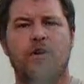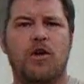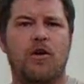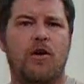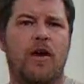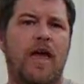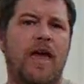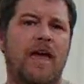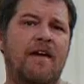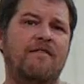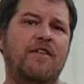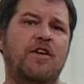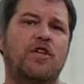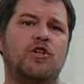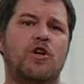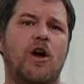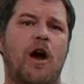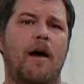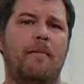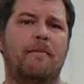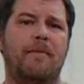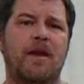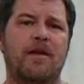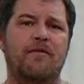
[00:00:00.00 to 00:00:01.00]
for your heavy
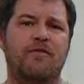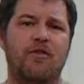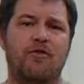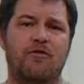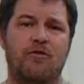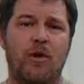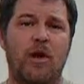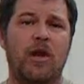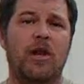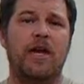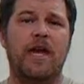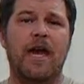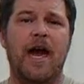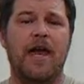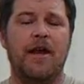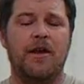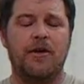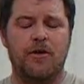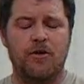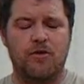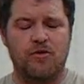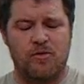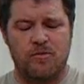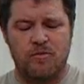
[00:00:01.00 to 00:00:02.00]
chopping. If you've really
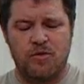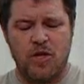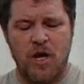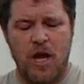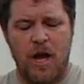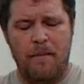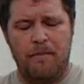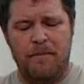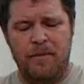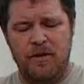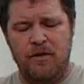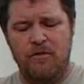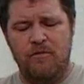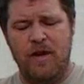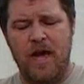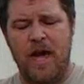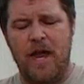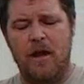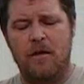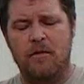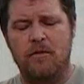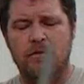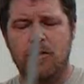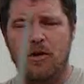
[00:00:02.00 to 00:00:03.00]
got to do some chopping, you've
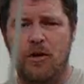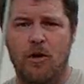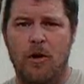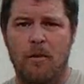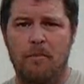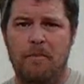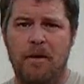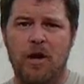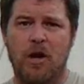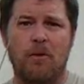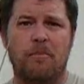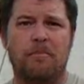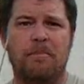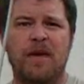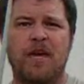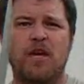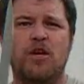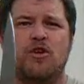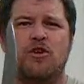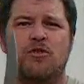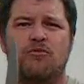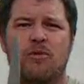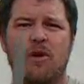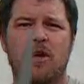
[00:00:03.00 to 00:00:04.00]
got a, you know, a bigger
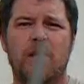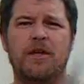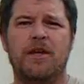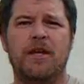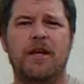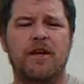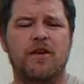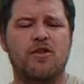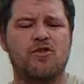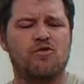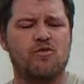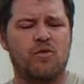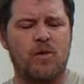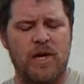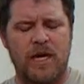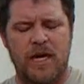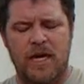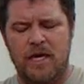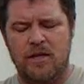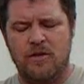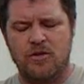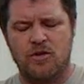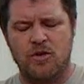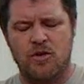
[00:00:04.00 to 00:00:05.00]
piece you really need to
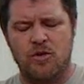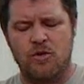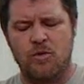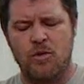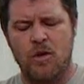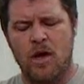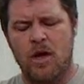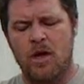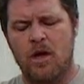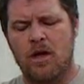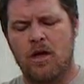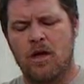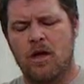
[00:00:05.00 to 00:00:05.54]
swing into.